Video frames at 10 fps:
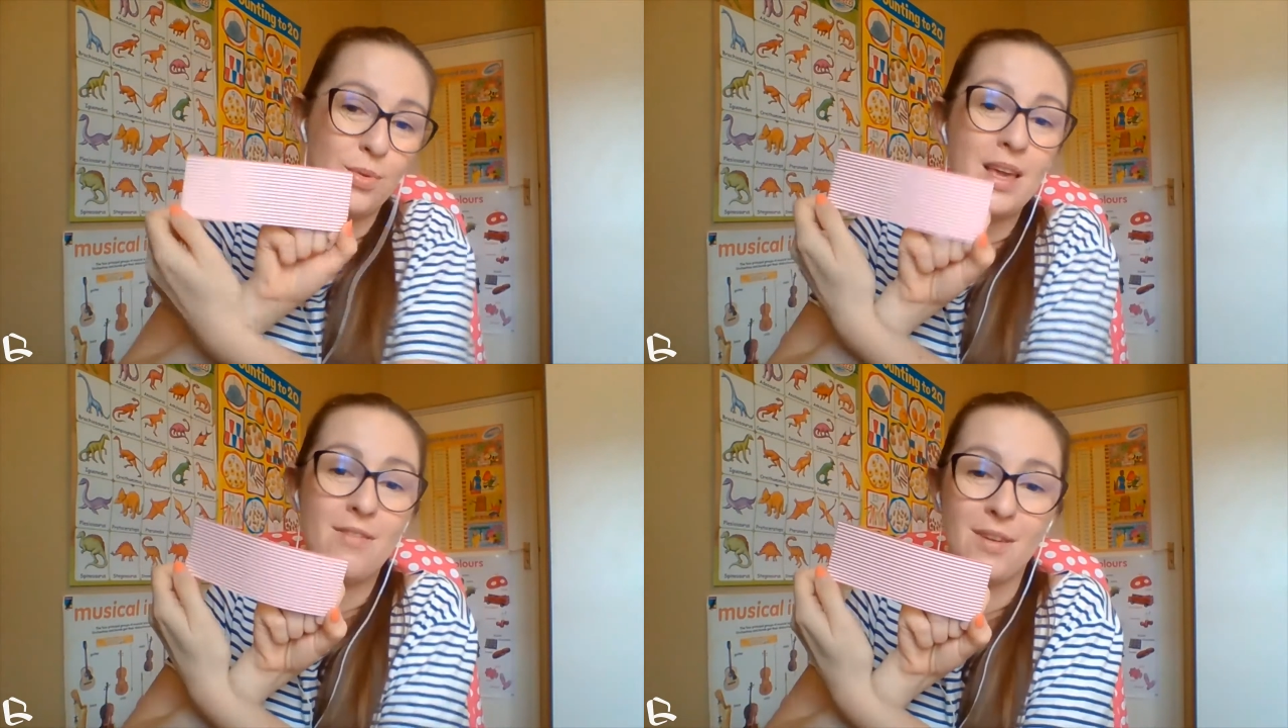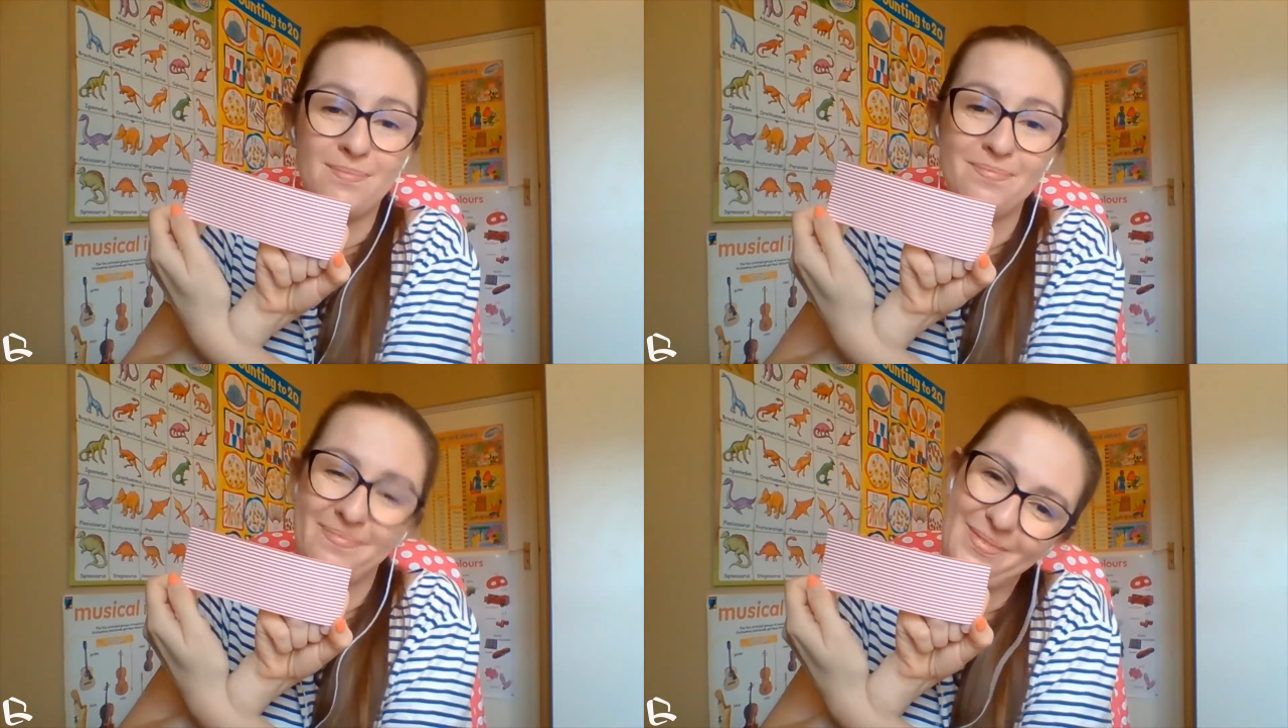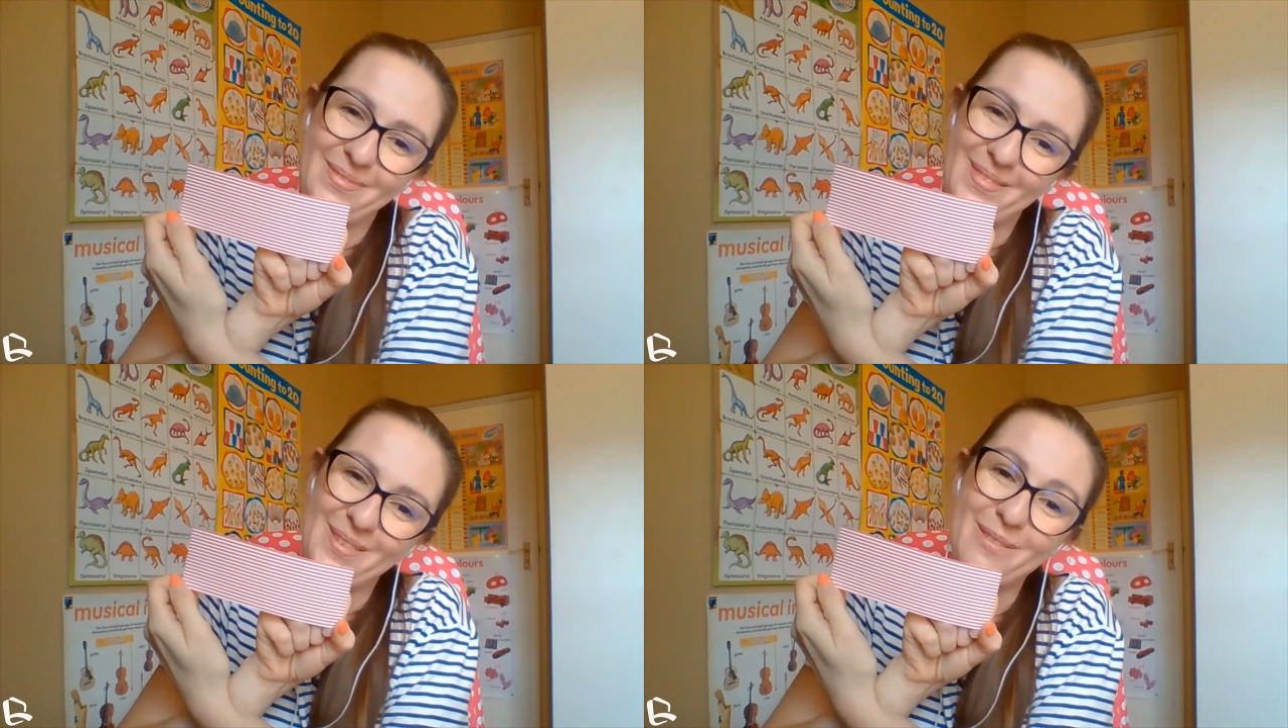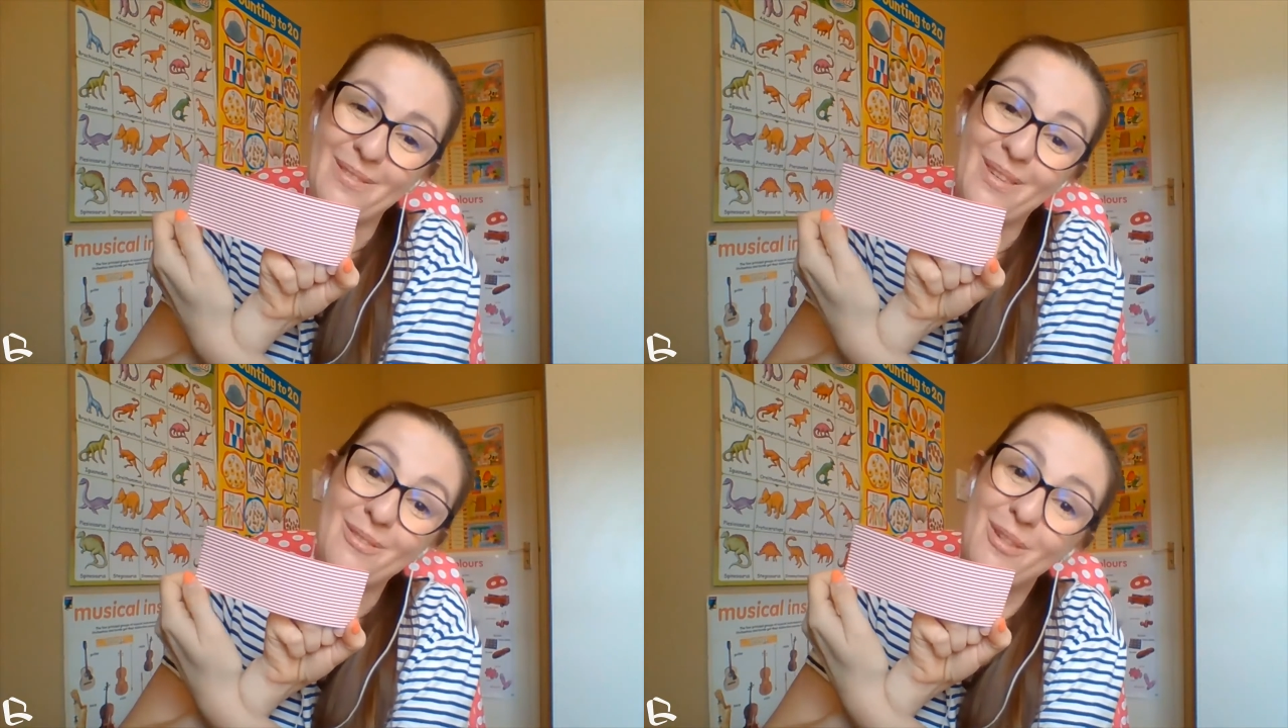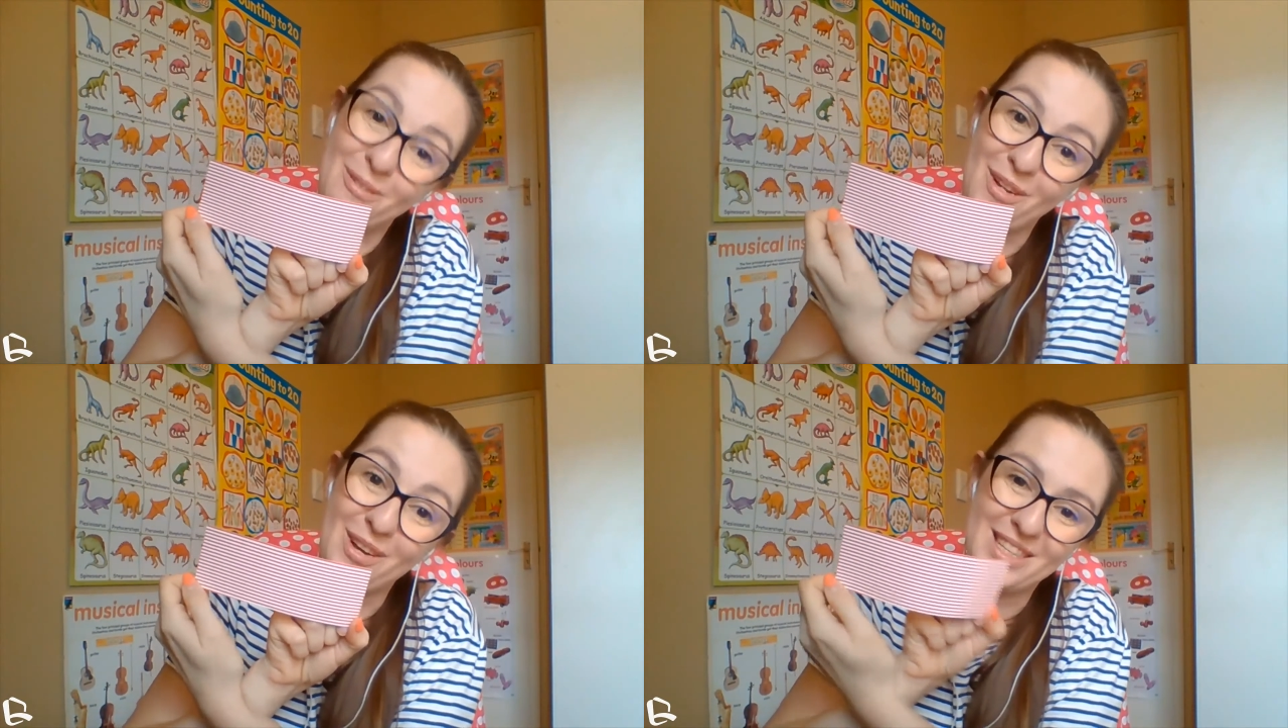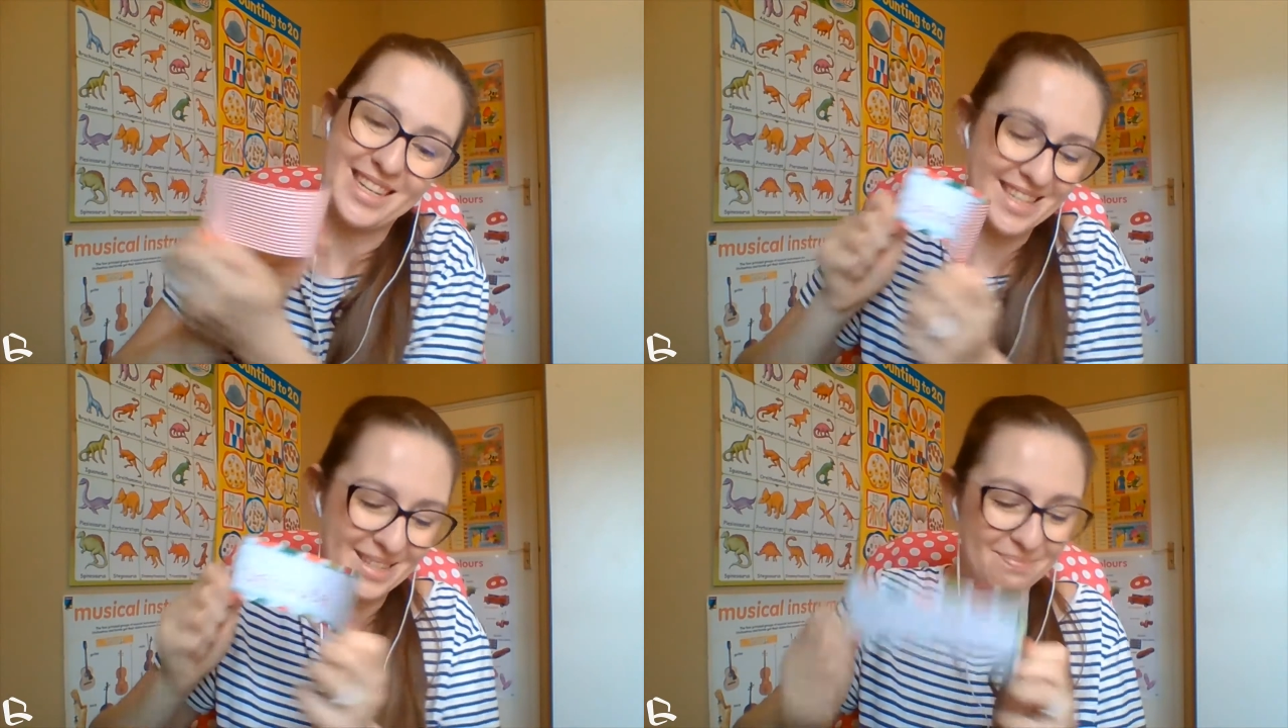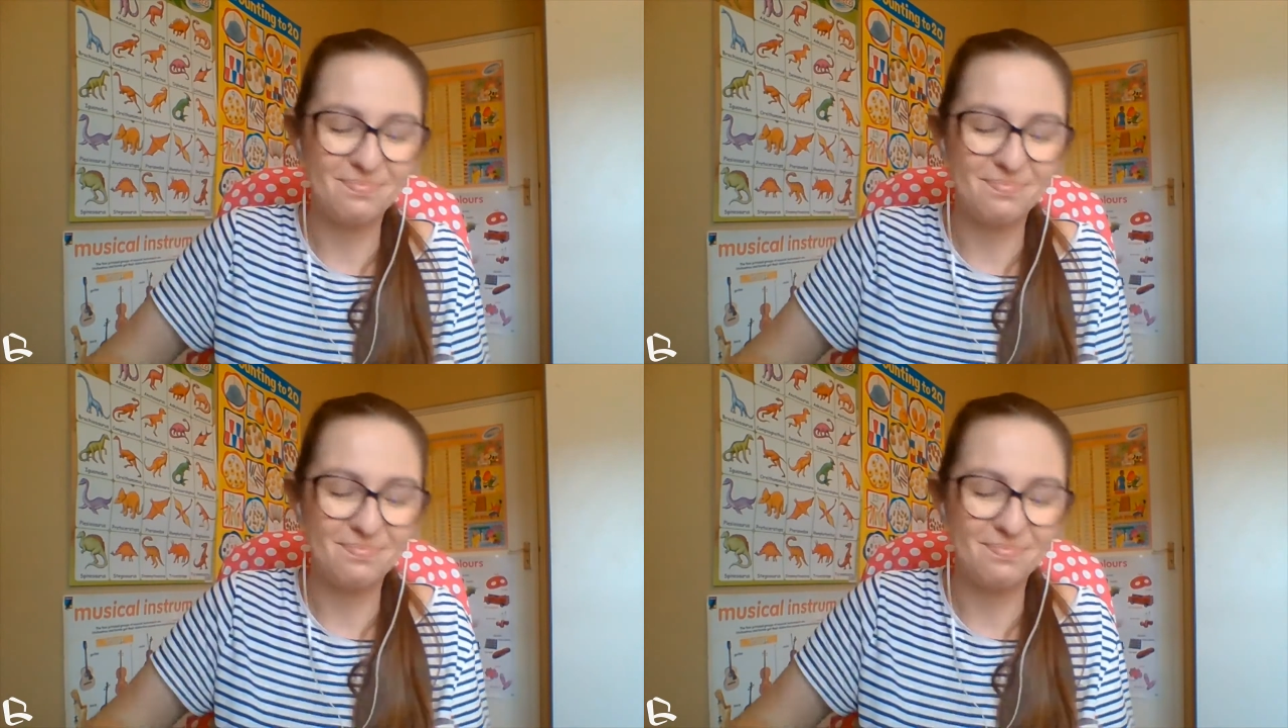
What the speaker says: even reverse it.